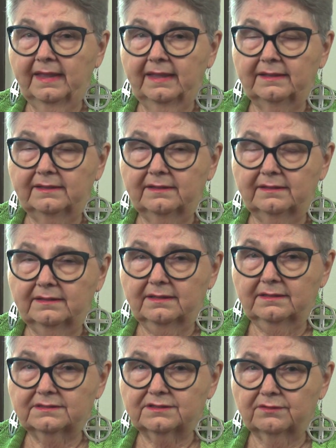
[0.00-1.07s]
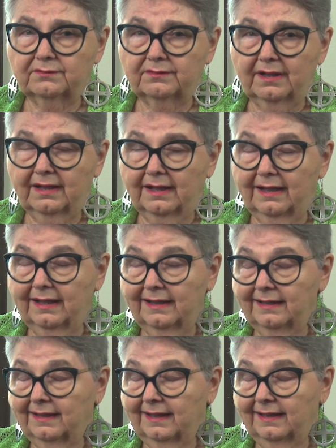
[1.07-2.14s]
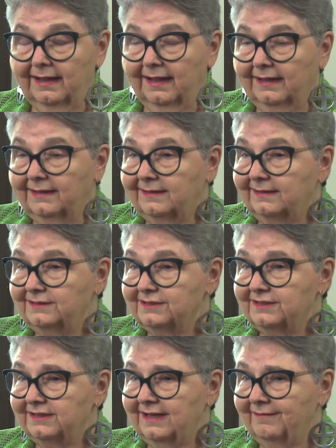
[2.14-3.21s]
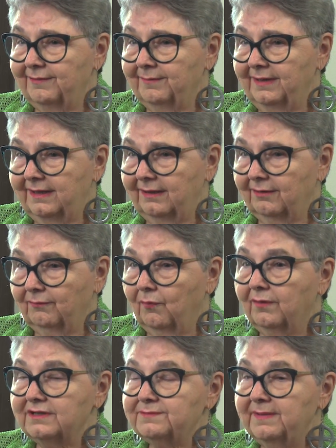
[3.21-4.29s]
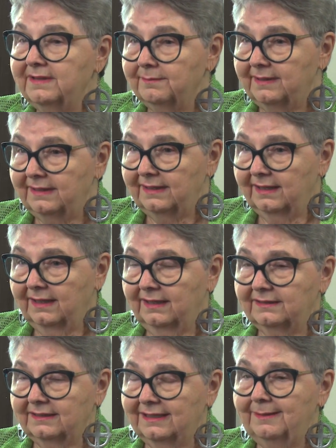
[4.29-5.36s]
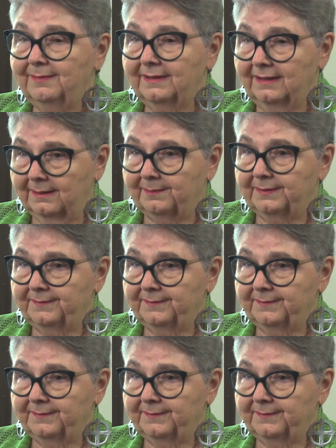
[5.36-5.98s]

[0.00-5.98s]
And so I think they just didn't have the money or want to spend the money to keep it up.